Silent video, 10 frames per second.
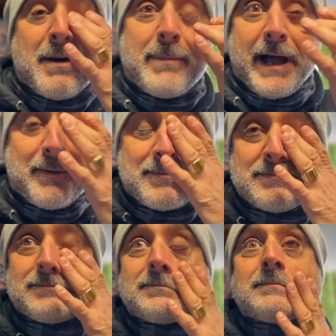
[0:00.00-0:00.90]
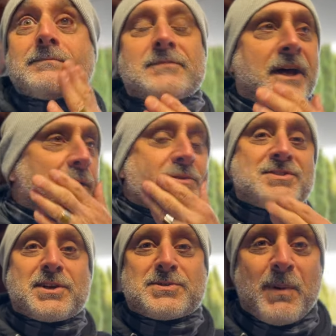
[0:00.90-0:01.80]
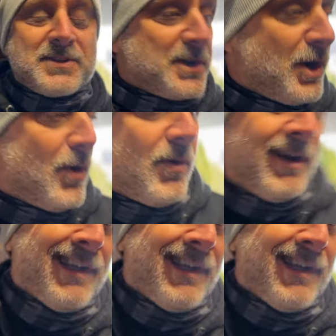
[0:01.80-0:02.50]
about, I don't know, 6 months ago,